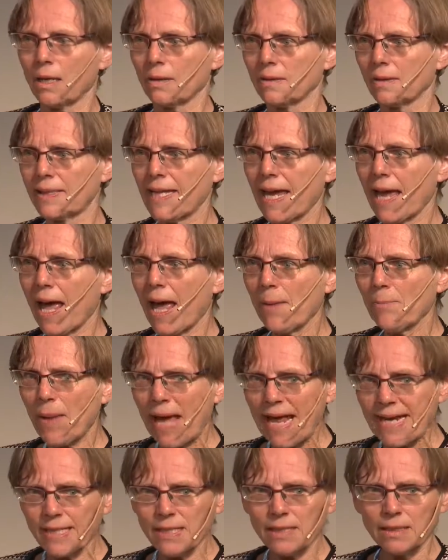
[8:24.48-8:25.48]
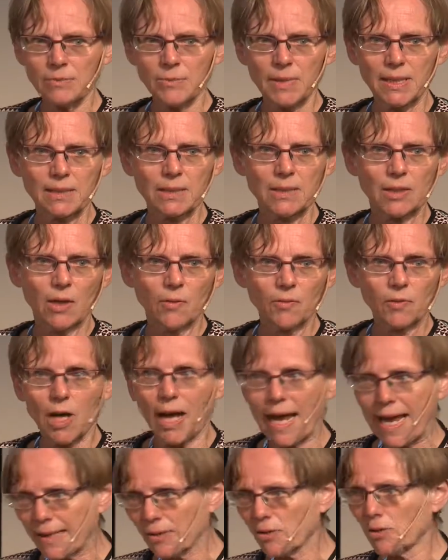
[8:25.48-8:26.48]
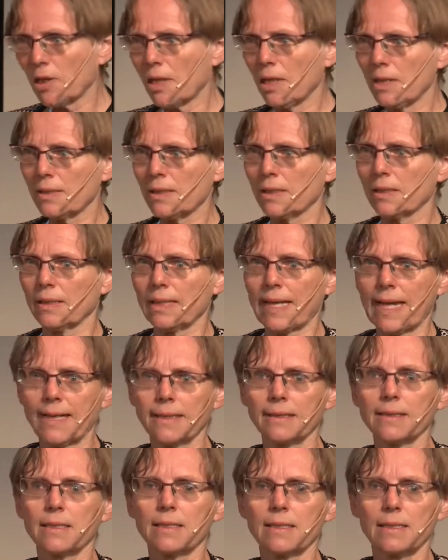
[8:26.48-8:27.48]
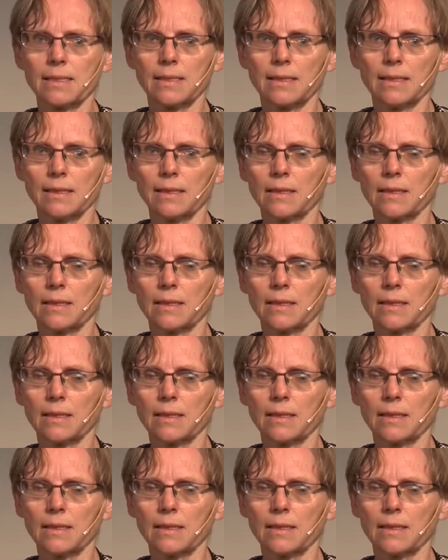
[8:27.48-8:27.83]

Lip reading: The abandonment of agricultural land is